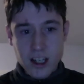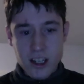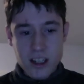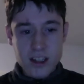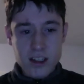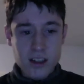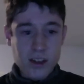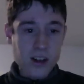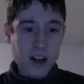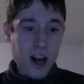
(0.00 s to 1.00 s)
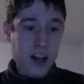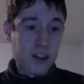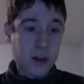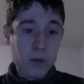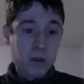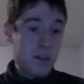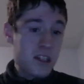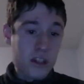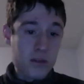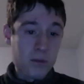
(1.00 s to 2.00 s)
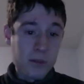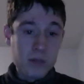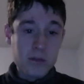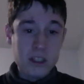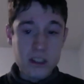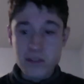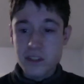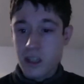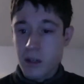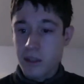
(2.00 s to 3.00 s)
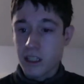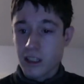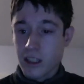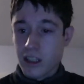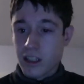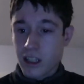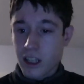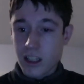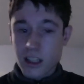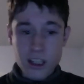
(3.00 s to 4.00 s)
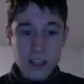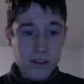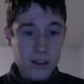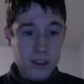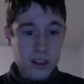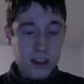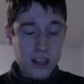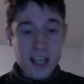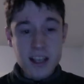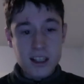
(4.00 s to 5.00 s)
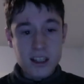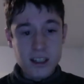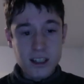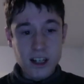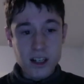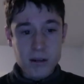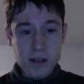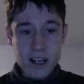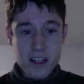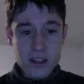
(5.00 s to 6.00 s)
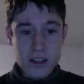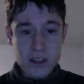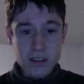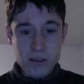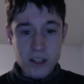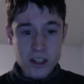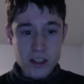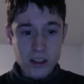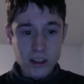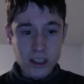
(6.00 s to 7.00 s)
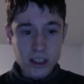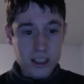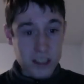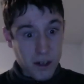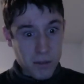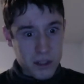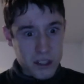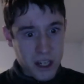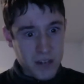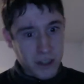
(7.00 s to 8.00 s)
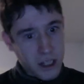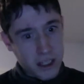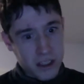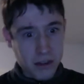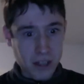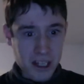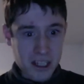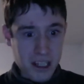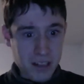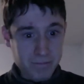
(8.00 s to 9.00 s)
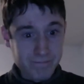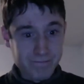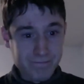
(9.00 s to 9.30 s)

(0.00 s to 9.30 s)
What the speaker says: And the only reason this one worked was because of his comedy. And if you think otherwise, just look at the 0% of critics who liked it.